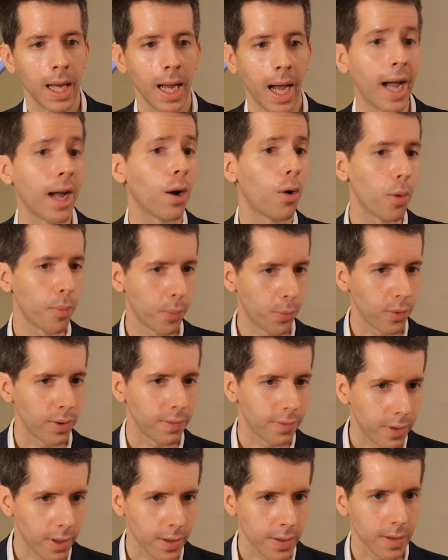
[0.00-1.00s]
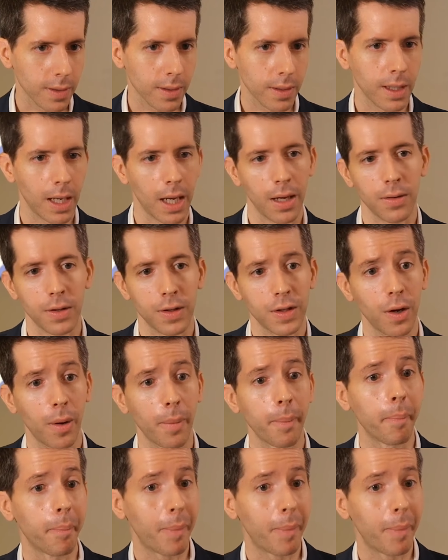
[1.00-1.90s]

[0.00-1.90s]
I hope we found some